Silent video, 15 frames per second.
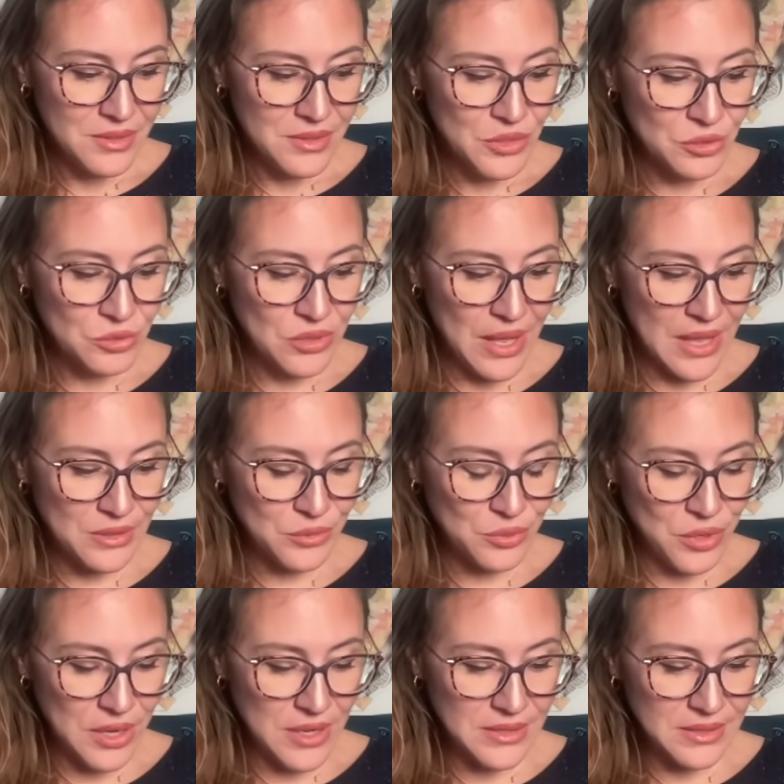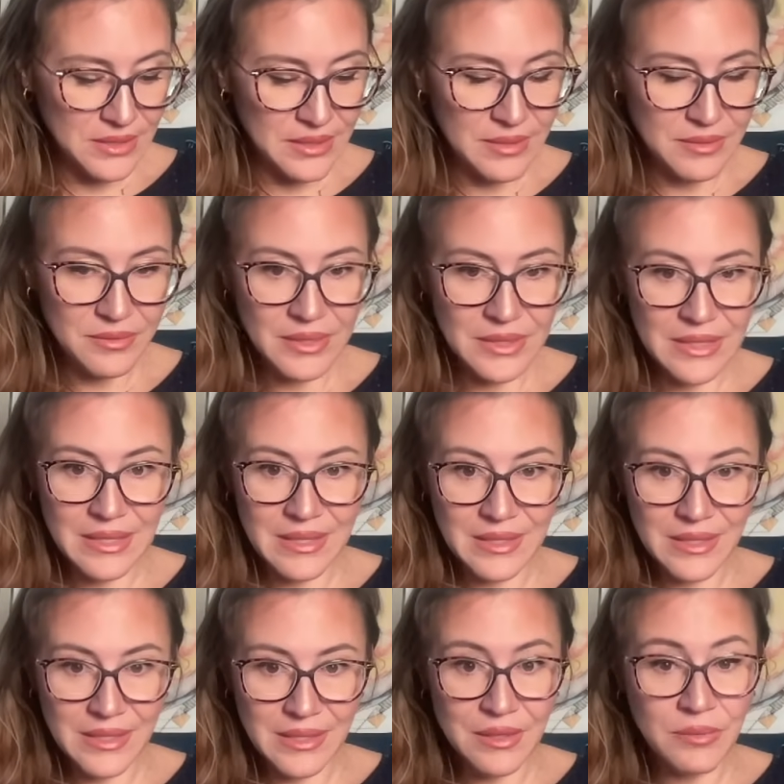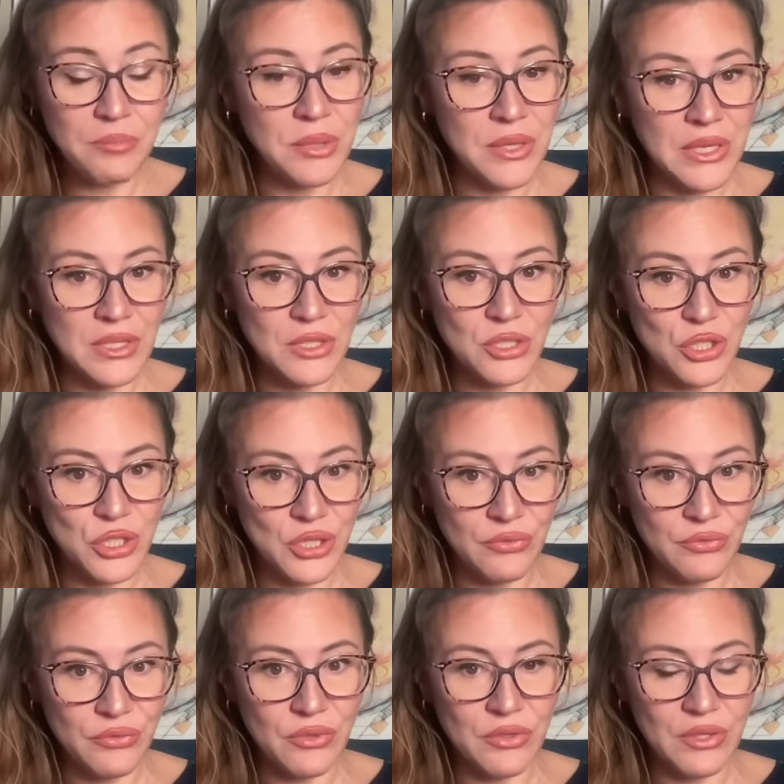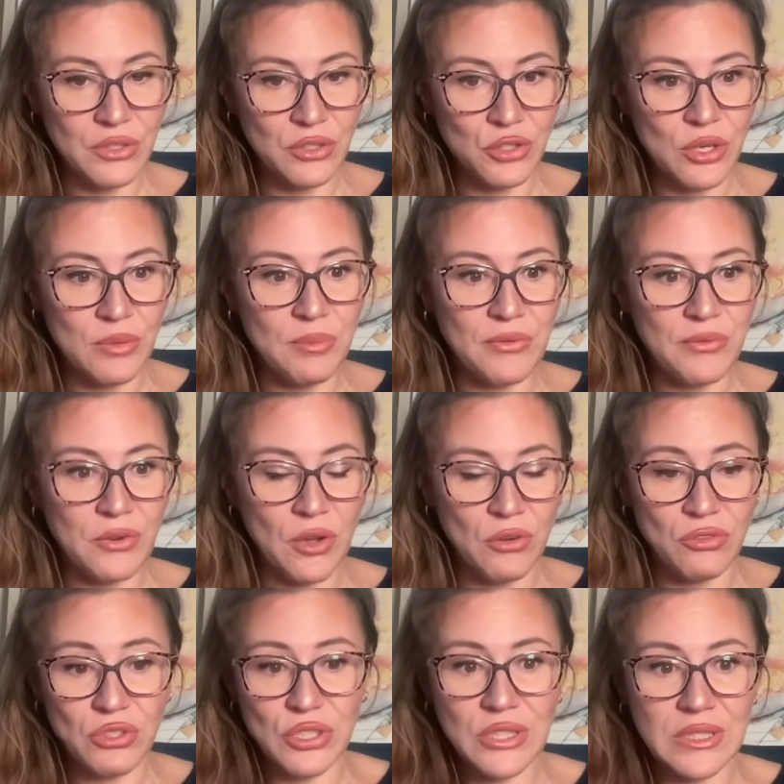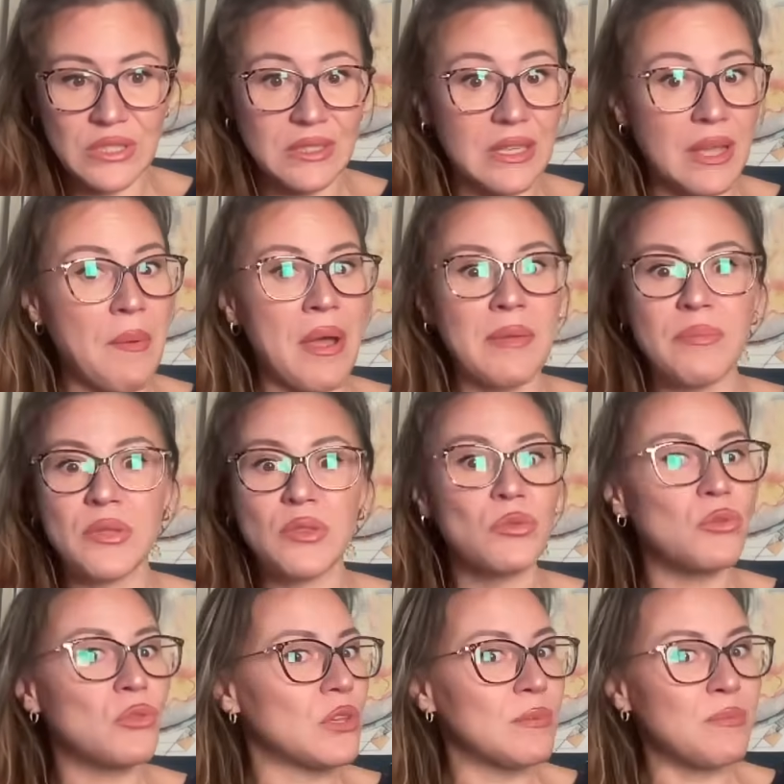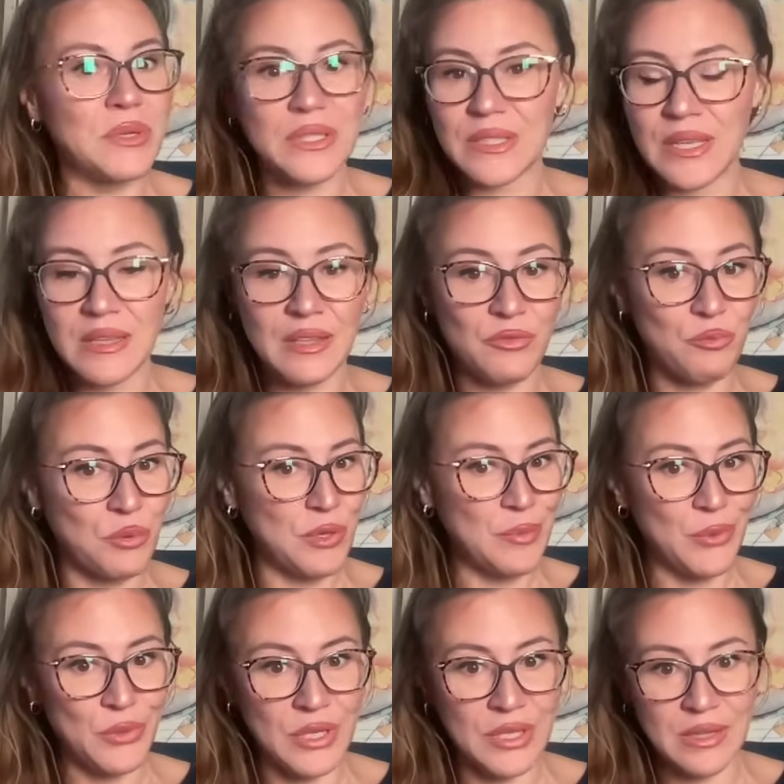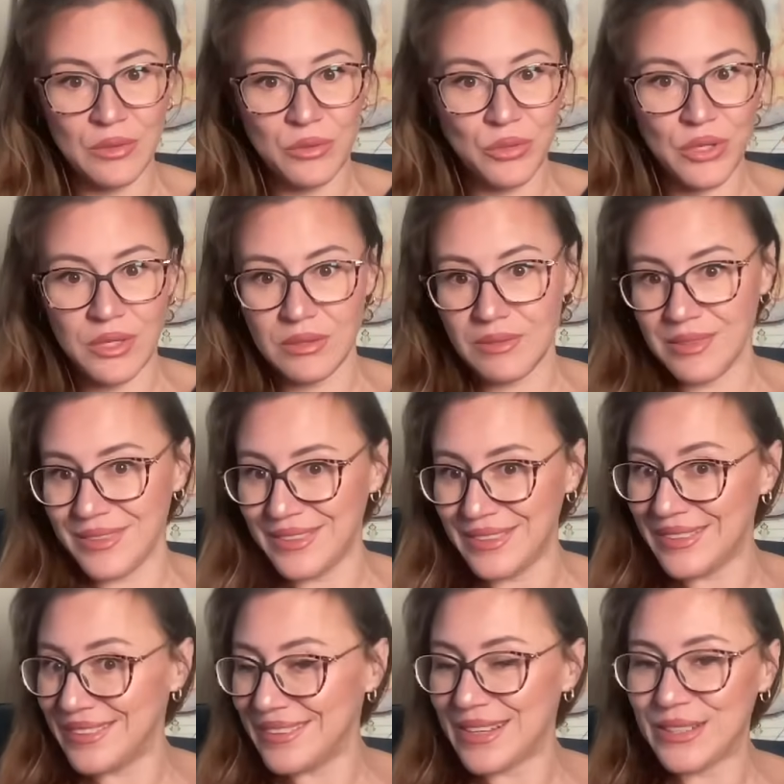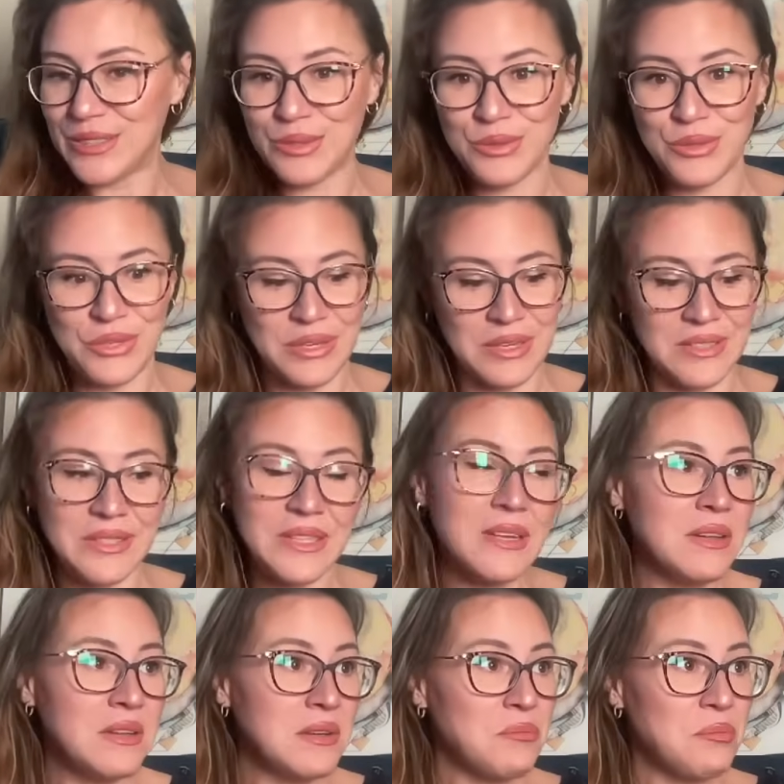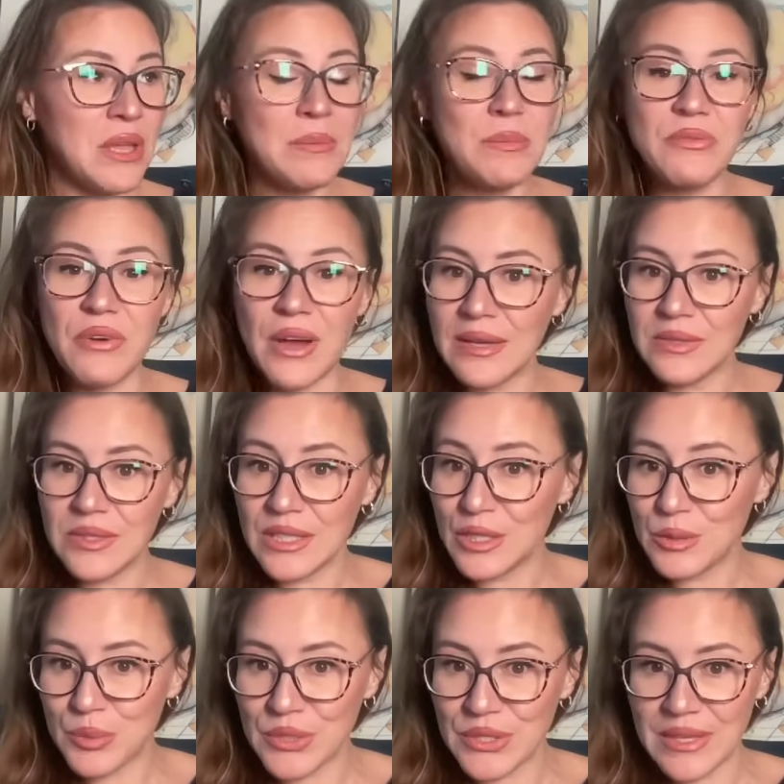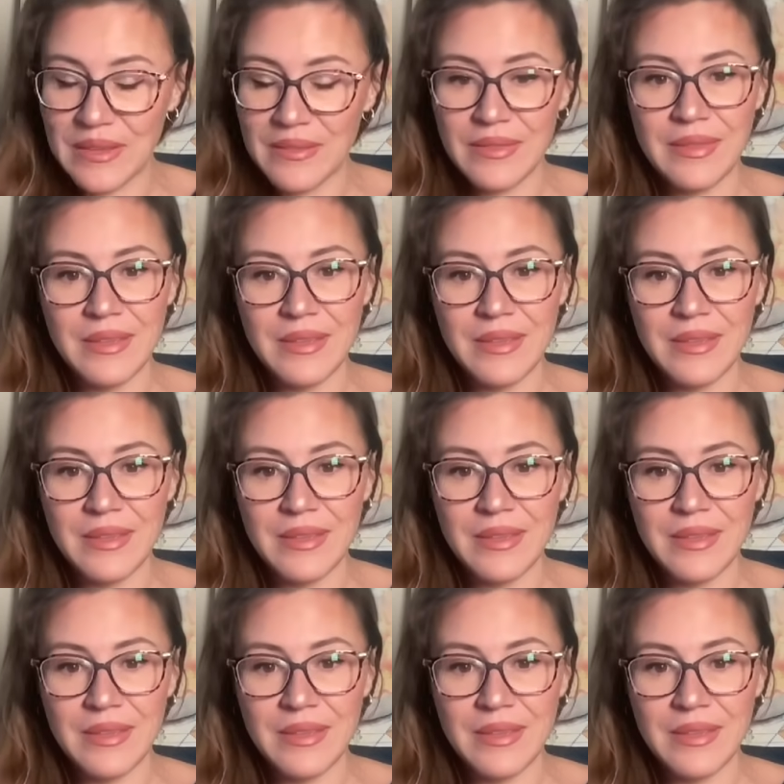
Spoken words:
So that's what I see, at least a big shift and jump of consciousness. There might be 2-3% of people that do it in the next 2-3 years, maybe 5-6%.